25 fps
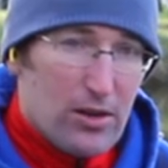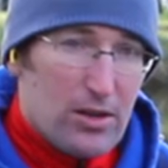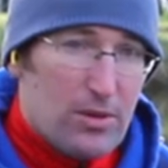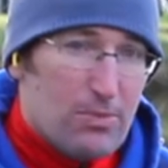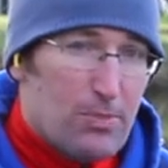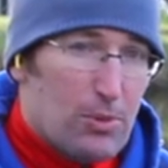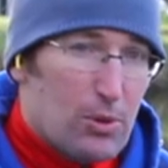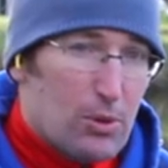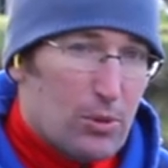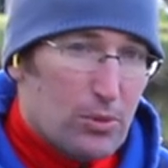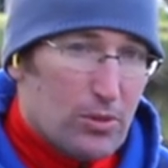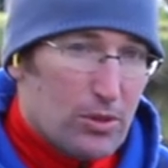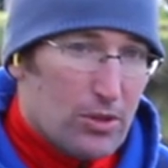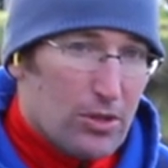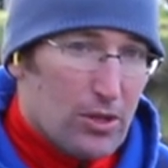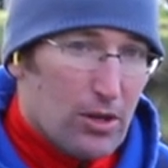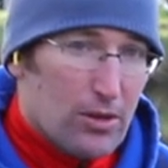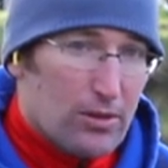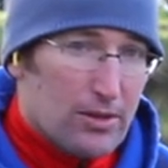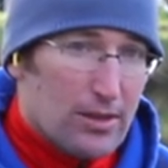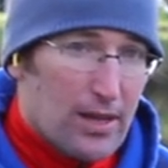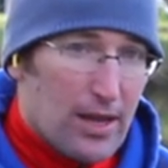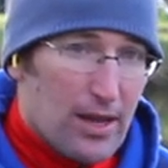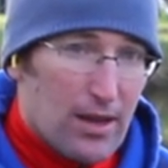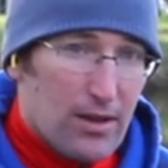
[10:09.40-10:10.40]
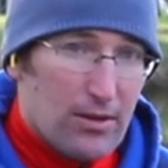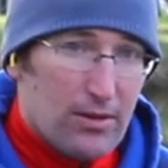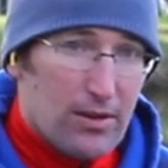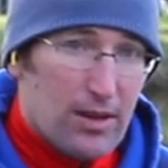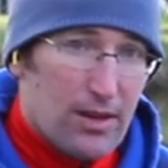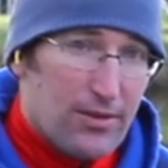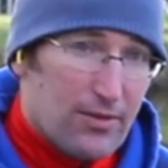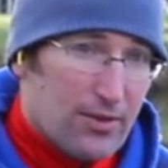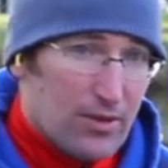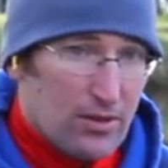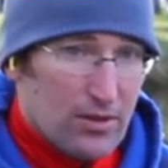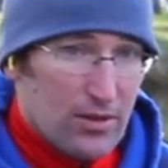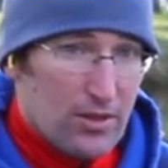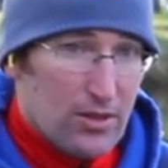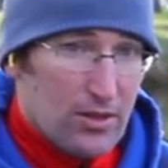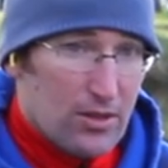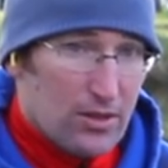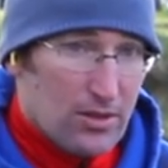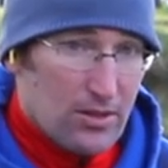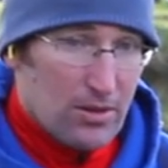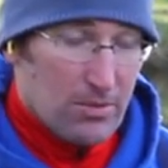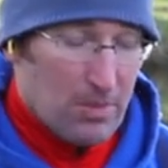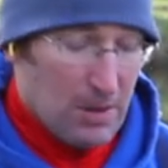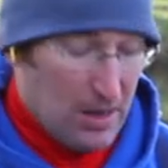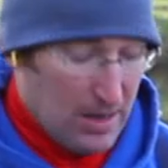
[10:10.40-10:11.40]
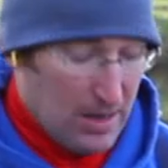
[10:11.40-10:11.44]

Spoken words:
only bulk the shot down if conditions are